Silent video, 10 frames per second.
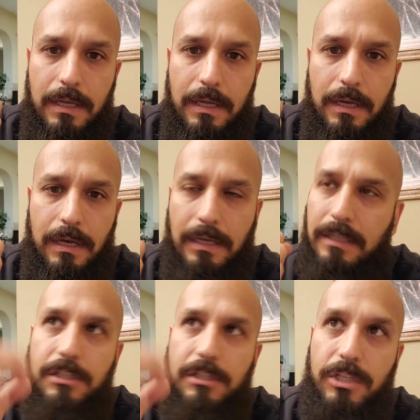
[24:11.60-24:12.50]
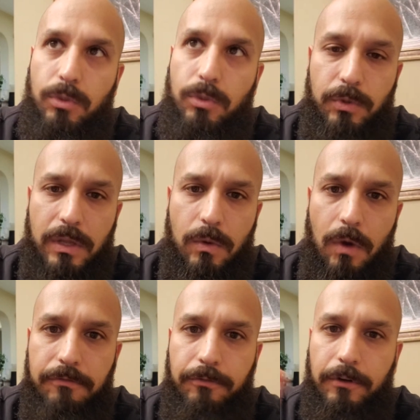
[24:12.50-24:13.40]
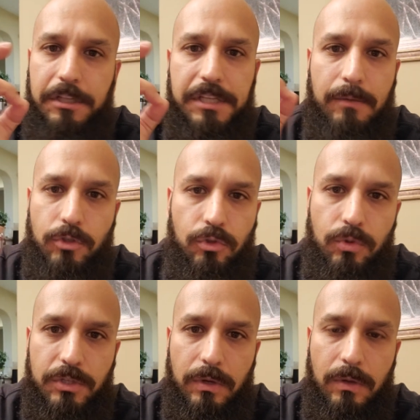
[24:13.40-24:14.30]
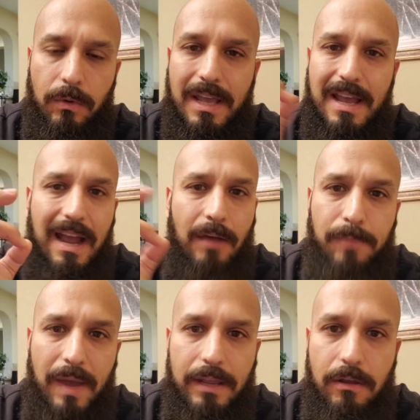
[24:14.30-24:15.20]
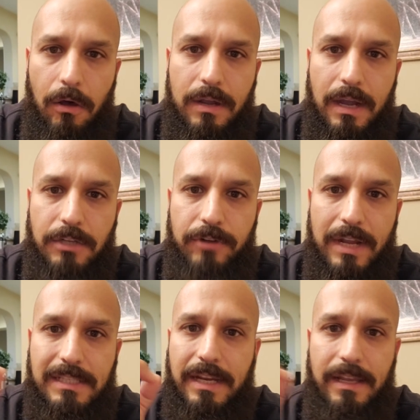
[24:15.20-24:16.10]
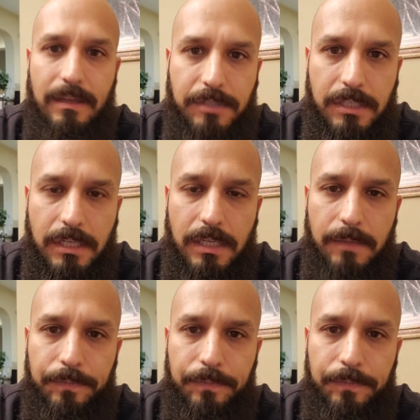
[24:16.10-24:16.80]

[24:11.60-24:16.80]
let's just say 2021, for example, June 2021, I was buying call contracts on AMC,